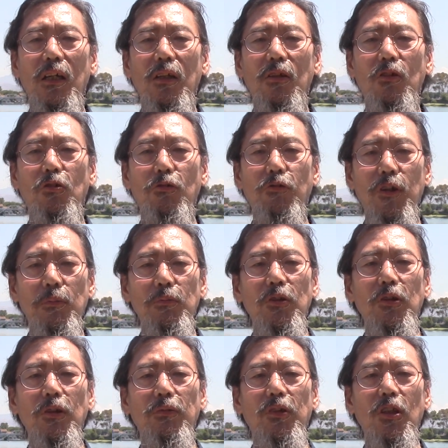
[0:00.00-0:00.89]
to
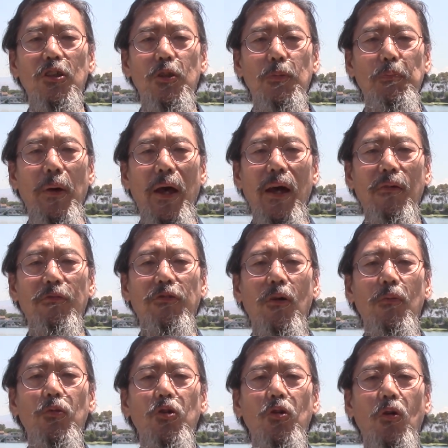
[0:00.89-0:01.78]
remove the speck
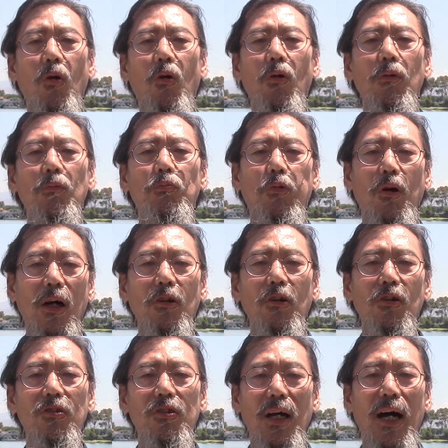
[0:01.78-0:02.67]
from your own
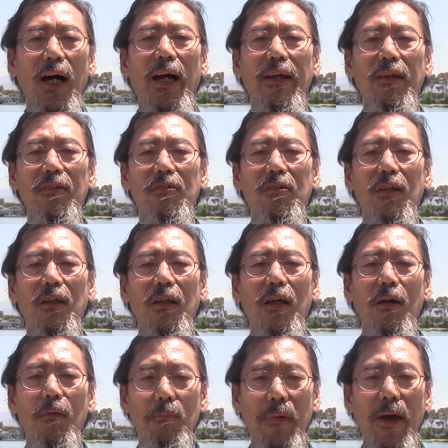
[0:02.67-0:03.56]
brother's eyes."
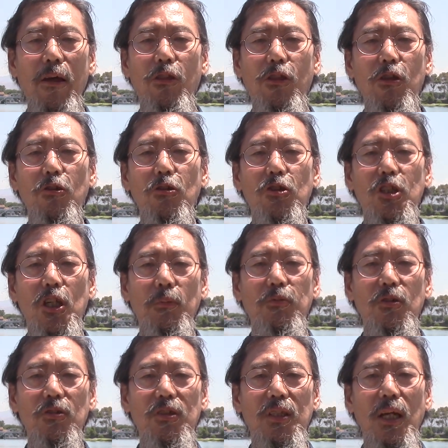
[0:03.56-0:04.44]
Matthew
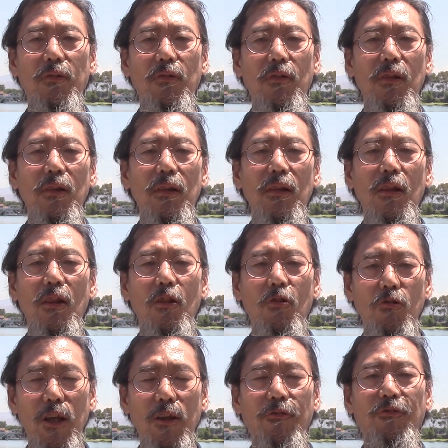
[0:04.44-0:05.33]
chapter 7,
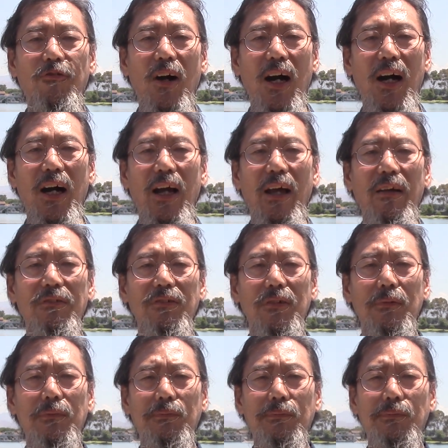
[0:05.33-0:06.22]
3, 5.
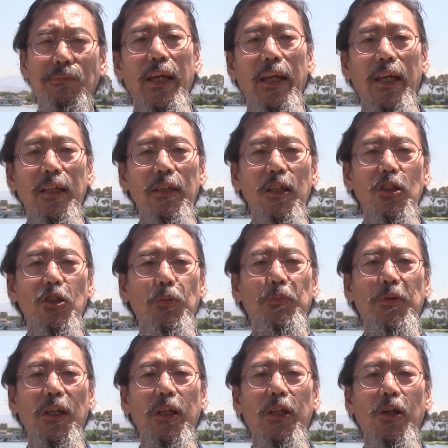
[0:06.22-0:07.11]
In this
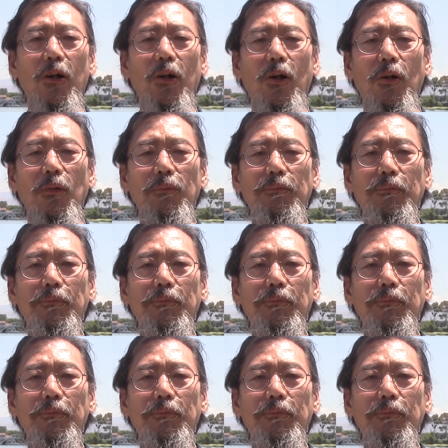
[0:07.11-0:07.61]
video,